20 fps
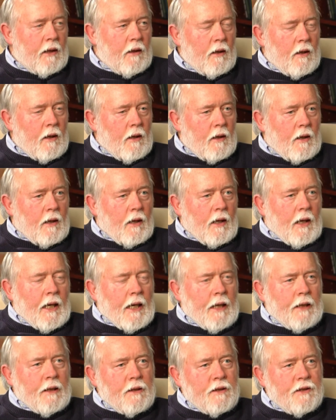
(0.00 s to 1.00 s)
Mm-hmm.
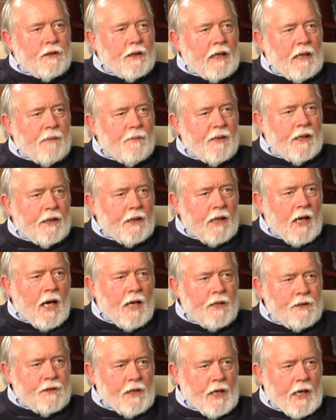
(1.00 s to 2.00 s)
And to keep it in
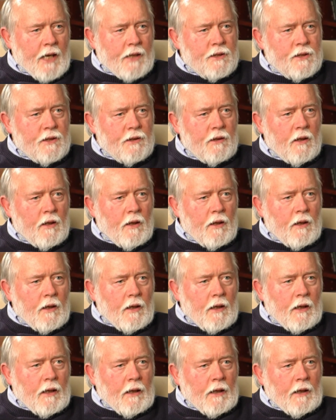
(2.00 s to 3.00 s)
context,
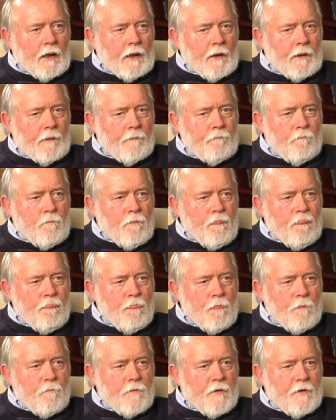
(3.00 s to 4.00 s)
um,
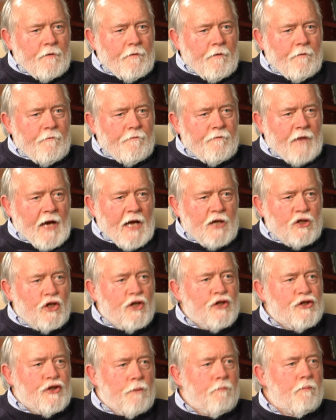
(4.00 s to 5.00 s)

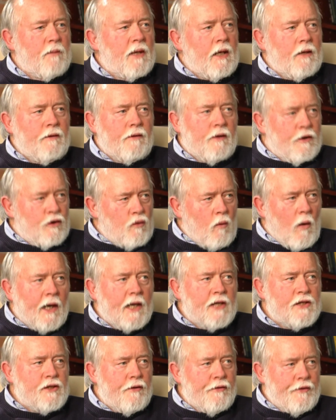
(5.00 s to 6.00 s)
fascism in the
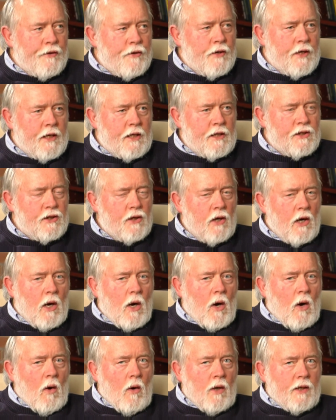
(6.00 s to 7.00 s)
20s and 30s
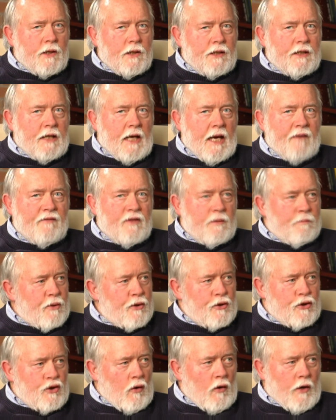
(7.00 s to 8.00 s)
didn't have the
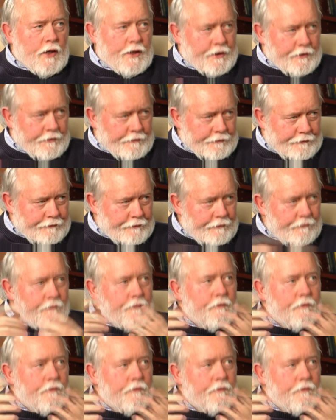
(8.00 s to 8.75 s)
pejorative.